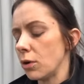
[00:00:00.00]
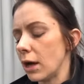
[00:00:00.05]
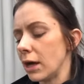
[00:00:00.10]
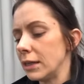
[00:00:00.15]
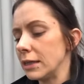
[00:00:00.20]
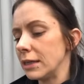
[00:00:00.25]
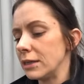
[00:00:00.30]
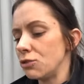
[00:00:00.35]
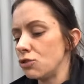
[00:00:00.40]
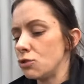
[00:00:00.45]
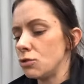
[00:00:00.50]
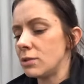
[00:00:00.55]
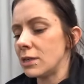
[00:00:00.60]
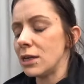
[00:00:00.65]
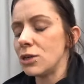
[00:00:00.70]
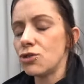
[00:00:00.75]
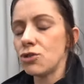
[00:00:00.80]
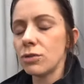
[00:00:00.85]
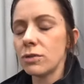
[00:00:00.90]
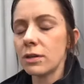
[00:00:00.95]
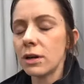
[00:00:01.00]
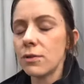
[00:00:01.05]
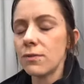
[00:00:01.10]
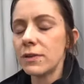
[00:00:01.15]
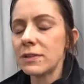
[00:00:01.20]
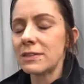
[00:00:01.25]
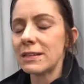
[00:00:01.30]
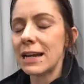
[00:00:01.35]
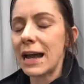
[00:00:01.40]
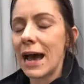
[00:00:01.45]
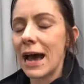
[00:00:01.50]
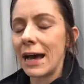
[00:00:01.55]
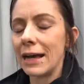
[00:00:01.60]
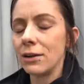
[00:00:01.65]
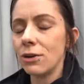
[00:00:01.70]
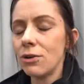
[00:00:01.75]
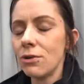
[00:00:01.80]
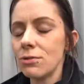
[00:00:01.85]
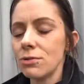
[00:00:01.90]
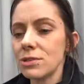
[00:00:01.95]
Unless you teach yourself as an
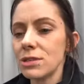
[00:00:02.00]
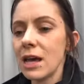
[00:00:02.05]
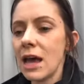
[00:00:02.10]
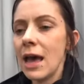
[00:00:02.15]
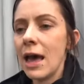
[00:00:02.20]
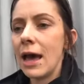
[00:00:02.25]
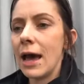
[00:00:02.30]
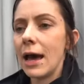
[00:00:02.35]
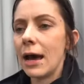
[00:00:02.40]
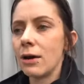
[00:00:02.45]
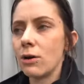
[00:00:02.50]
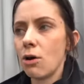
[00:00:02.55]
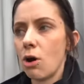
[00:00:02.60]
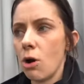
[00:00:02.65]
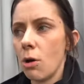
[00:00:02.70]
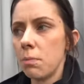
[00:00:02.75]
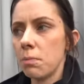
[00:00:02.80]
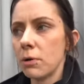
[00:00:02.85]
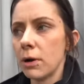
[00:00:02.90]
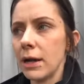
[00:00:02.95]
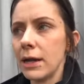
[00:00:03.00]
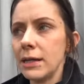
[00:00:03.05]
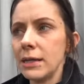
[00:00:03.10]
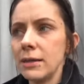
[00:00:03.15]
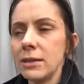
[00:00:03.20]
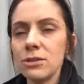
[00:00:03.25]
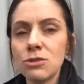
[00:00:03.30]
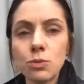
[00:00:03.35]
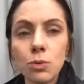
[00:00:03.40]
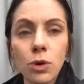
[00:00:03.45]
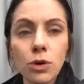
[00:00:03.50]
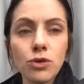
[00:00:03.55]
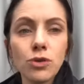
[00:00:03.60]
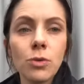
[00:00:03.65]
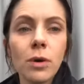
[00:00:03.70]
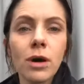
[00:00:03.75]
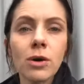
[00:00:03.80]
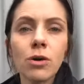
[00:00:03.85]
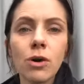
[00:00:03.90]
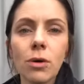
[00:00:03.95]
adult how to operate in this world,
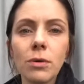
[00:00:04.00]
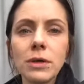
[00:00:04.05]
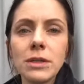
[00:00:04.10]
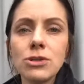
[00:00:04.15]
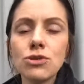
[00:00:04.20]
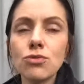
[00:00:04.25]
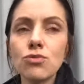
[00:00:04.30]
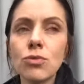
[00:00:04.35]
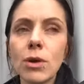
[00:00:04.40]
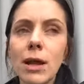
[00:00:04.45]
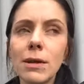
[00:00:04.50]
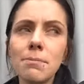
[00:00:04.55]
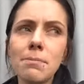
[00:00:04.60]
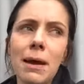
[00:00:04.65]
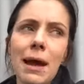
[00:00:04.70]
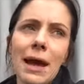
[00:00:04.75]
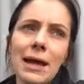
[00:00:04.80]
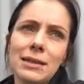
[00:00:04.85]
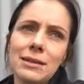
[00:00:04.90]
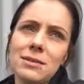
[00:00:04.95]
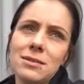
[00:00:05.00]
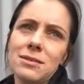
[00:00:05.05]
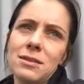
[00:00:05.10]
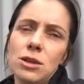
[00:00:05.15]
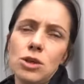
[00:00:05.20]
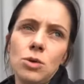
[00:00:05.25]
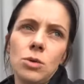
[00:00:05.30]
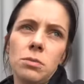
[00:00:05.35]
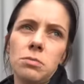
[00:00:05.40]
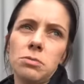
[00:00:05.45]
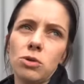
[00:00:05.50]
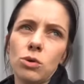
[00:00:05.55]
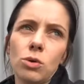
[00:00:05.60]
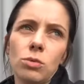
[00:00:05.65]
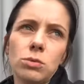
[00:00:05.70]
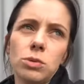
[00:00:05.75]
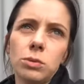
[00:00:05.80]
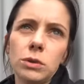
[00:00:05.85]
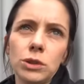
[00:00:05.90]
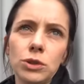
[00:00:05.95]
you are going to run patterns that you
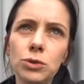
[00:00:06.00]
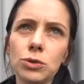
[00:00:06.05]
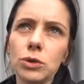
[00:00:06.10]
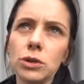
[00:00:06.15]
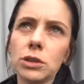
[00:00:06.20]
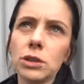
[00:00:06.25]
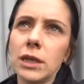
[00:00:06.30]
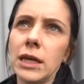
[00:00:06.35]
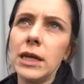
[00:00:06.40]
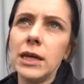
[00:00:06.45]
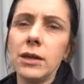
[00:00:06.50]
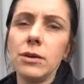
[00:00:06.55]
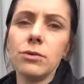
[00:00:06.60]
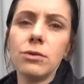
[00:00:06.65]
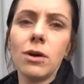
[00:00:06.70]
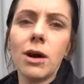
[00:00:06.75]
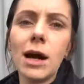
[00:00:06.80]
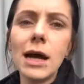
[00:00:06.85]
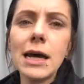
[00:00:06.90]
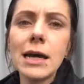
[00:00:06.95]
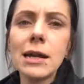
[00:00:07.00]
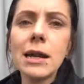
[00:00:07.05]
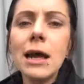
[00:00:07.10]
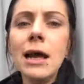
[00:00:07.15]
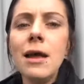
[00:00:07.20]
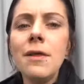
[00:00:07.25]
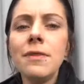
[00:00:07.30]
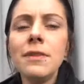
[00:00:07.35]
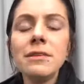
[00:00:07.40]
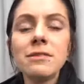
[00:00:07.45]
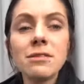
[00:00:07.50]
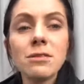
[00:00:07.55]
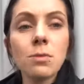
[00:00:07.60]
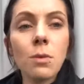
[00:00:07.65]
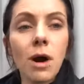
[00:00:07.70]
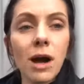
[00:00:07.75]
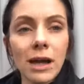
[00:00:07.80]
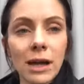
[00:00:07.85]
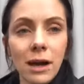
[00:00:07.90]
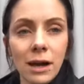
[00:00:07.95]
absorbed when you were a kid, right? This is
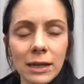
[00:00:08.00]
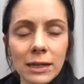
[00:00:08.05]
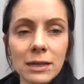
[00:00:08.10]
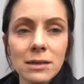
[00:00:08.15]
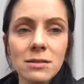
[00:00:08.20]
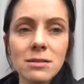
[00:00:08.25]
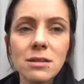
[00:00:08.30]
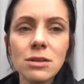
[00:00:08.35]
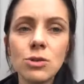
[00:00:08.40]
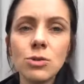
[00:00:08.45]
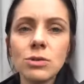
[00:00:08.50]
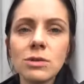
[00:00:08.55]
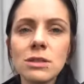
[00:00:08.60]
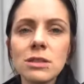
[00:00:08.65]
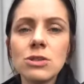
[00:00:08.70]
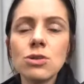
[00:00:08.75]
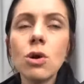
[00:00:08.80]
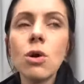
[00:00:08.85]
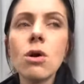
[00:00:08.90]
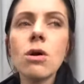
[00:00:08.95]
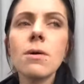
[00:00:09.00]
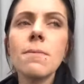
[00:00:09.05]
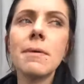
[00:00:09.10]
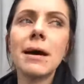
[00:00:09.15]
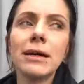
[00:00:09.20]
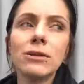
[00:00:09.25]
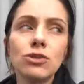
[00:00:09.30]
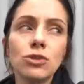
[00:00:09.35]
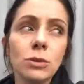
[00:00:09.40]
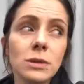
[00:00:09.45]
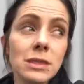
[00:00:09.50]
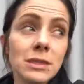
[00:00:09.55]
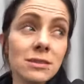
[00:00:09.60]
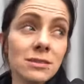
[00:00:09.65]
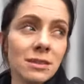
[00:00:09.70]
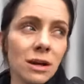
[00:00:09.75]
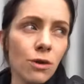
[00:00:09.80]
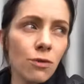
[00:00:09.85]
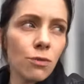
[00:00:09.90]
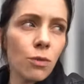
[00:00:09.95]
why I continuously talk about doing the
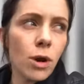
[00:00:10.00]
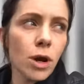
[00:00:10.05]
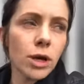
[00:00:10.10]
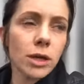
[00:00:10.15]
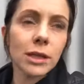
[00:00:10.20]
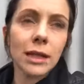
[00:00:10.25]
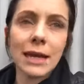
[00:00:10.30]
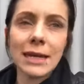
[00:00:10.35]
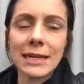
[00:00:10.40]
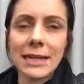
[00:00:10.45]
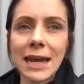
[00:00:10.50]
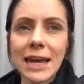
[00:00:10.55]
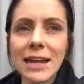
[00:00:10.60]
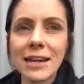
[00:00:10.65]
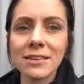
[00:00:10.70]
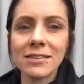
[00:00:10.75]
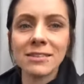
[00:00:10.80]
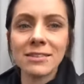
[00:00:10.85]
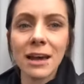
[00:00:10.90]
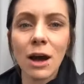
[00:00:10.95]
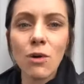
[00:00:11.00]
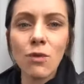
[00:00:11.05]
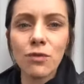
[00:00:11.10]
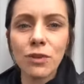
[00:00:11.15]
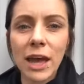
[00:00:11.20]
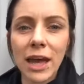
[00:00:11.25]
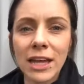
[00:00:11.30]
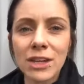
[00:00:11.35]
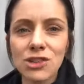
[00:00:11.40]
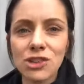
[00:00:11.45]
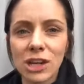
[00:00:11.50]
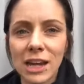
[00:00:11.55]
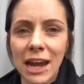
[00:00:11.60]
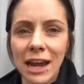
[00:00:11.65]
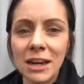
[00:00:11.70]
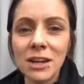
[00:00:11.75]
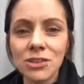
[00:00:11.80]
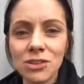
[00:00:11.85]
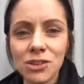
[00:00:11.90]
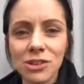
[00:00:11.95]
self-work, like get a
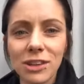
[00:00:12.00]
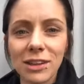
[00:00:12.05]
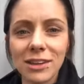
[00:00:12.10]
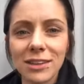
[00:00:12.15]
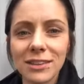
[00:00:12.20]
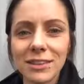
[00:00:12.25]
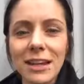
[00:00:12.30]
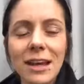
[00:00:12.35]
self-education.